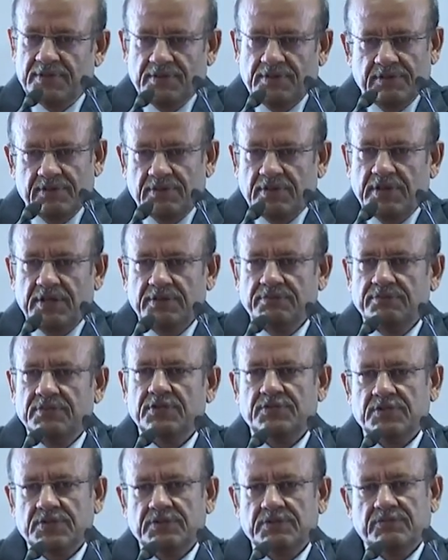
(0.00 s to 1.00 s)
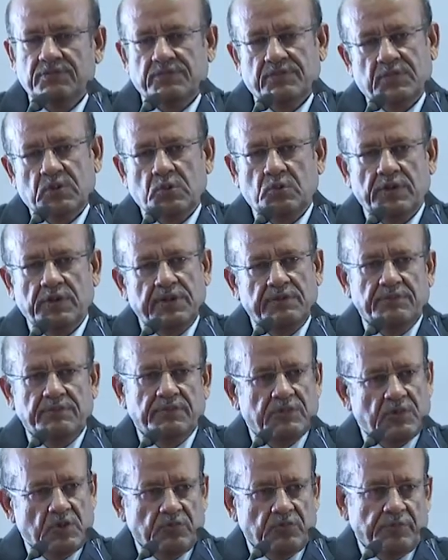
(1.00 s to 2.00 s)
I just told him,
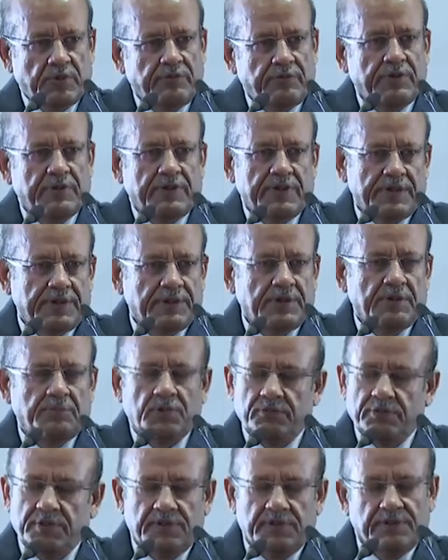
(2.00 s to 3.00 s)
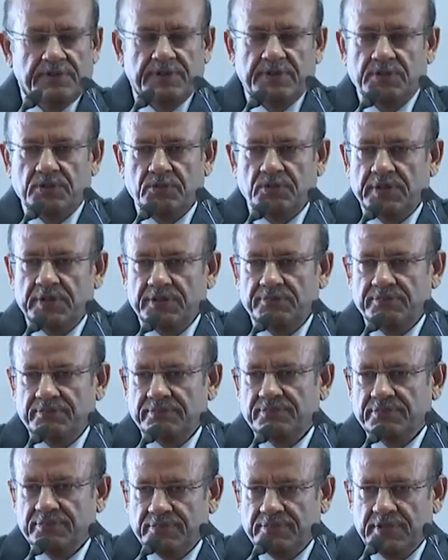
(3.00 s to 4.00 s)
read the provisions and told him
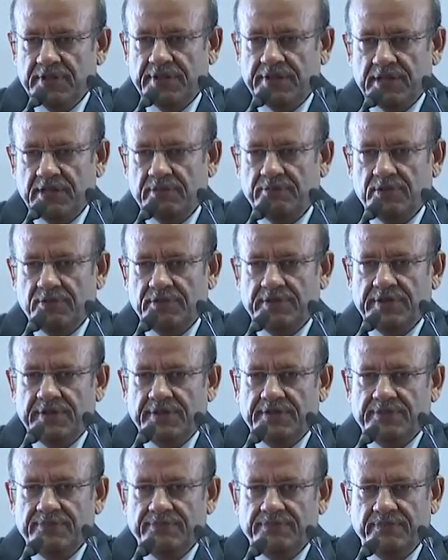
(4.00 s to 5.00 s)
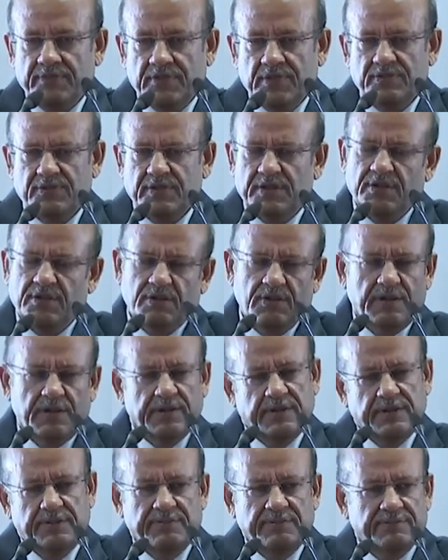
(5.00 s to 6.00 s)
little about that. He said, all
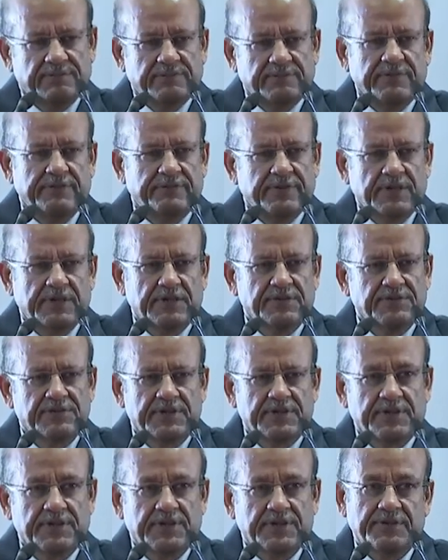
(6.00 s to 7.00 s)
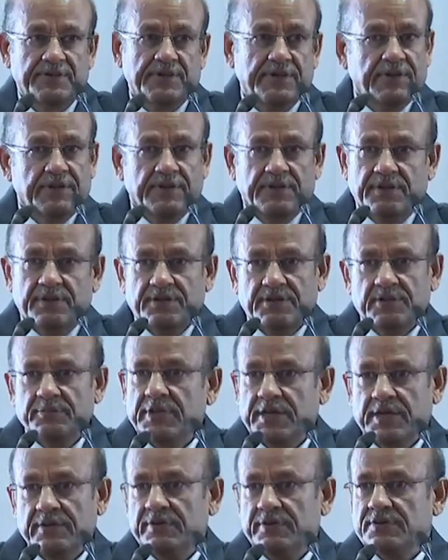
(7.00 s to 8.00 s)
right, we will consider it. The
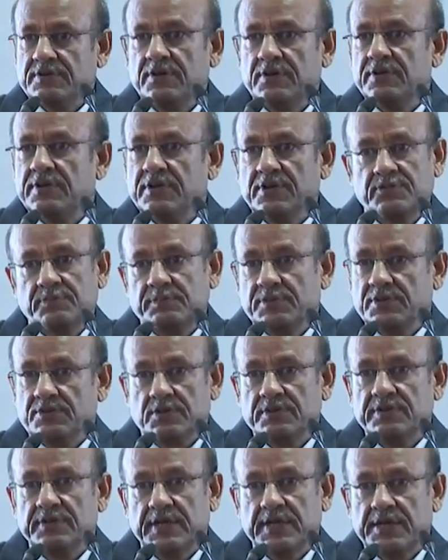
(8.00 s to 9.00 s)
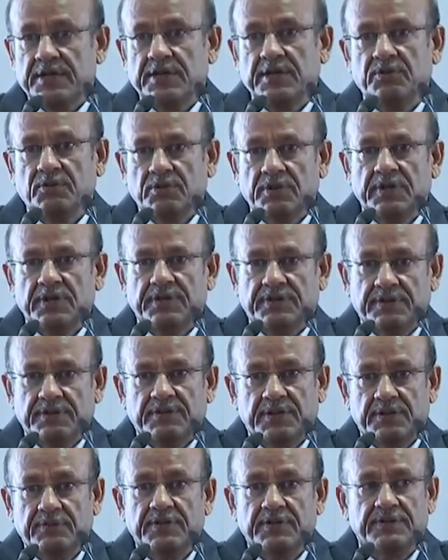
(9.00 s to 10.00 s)
matter was not dismissed on that day only,
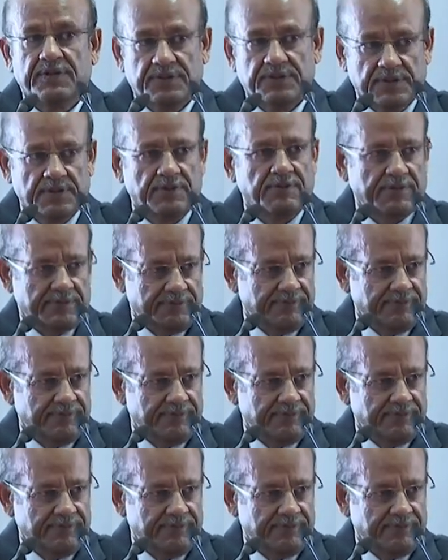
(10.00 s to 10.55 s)
it was reserved.